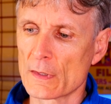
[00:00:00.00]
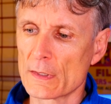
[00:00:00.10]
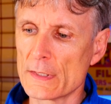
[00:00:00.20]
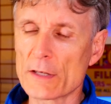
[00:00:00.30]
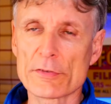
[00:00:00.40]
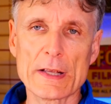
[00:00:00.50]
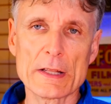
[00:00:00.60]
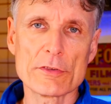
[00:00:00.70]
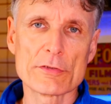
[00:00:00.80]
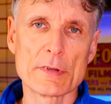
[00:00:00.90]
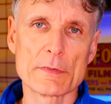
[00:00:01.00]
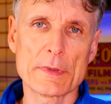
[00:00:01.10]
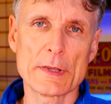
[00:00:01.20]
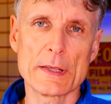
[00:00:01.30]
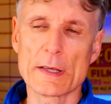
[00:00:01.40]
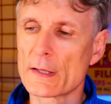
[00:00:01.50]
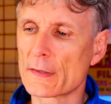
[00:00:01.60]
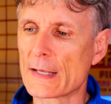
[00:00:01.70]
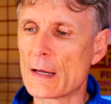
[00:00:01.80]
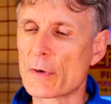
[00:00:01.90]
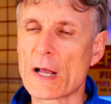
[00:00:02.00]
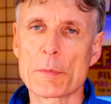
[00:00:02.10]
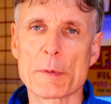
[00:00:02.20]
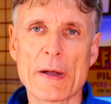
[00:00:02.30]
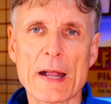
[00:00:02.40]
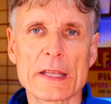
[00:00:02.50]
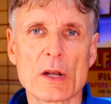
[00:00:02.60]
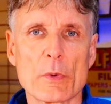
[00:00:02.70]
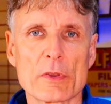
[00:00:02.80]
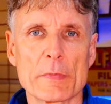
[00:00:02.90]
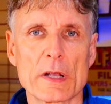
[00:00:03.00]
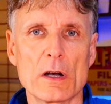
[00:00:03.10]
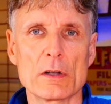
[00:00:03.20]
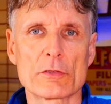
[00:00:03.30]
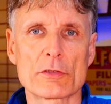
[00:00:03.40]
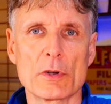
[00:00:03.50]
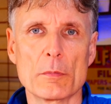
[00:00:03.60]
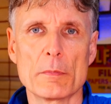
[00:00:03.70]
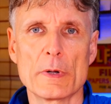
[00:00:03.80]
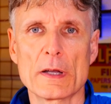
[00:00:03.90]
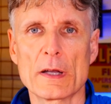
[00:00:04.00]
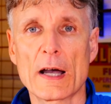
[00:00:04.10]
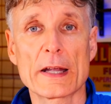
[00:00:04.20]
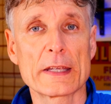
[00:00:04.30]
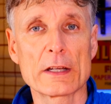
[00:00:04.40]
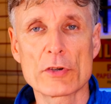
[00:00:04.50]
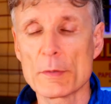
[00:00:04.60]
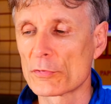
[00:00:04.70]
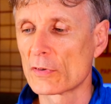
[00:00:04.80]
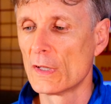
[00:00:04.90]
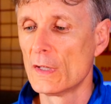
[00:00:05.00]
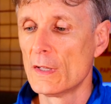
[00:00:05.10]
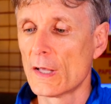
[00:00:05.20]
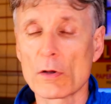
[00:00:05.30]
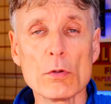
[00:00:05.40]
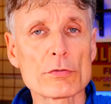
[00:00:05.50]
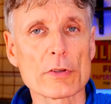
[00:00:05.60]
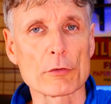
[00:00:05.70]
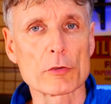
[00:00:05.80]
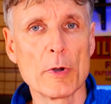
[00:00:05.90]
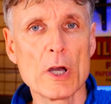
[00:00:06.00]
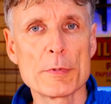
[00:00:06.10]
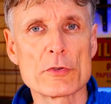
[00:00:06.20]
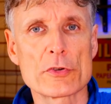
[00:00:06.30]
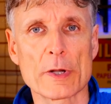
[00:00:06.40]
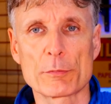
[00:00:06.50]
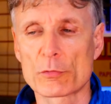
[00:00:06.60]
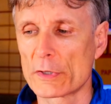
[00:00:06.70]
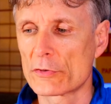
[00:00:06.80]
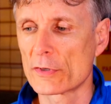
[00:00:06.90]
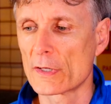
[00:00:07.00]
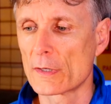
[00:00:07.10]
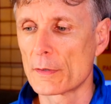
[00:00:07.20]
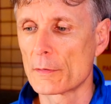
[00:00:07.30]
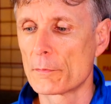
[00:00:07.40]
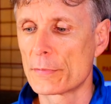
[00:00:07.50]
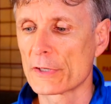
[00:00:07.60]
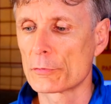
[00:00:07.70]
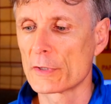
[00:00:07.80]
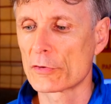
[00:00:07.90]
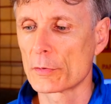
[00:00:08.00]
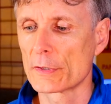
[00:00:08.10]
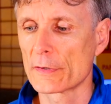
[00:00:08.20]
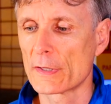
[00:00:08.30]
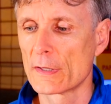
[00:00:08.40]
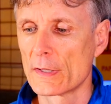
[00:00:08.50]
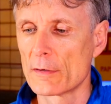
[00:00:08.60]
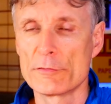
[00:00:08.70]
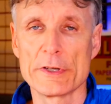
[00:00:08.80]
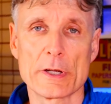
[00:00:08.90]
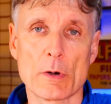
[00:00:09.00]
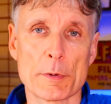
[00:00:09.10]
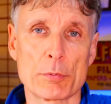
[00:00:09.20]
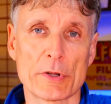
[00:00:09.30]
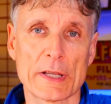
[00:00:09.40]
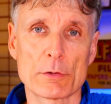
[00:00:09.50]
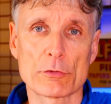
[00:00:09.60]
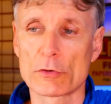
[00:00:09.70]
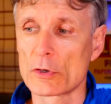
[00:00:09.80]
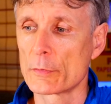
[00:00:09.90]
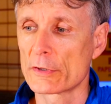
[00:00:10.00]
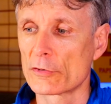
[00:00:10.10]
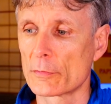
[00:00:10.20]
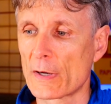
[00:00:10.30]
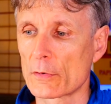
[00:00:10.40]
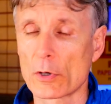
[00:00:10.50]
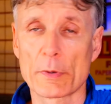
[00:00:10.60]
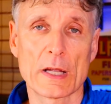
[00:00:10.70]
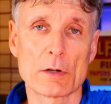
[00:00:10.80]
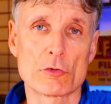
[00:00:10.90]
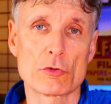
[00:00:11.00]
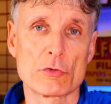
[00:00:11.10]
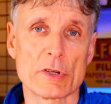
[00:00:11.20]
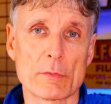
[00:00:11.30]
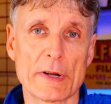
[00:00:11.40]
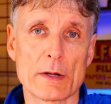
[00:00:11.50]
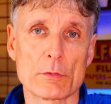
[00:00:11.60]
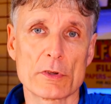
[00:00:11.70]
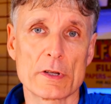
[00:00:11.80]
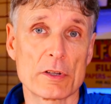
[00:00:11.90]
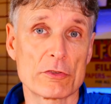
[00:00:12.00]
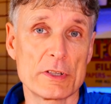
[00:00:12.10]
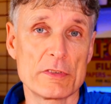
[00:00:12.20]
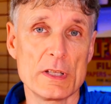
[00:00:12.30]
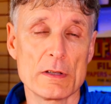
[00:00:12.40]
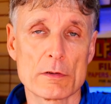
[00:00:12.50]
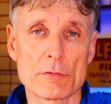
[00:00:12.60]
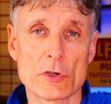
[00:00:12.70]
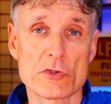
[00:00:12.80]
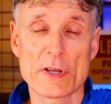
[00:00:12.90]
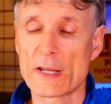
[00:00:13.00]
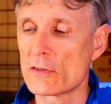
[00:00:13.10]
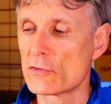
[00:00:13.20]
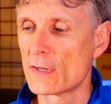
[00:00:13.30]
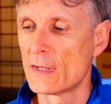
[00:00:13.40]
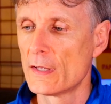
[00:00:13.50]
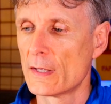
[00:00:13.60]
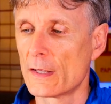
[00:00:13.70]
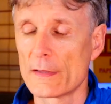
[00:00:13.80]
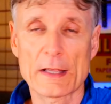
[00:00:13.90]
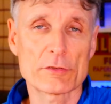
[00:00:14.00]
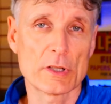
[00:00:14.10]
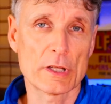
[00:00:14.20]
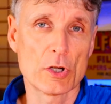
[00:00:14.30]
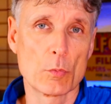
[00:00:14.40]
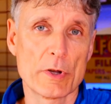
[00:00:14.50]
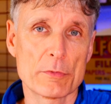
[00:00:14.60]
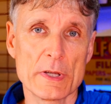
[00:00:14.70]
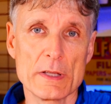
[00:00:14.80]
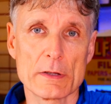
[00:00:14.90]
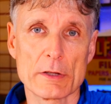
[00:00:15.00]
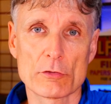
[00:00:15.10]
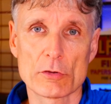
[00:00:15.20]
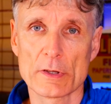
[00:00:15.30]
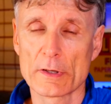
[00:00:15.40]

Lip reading: yes, that is the camera I'll be packing with me on some hiking trips and also some urban trips, which brings me to another video I'll be putting out soon, which is about going out and shooting around a city for a change. That's going to come with me. It's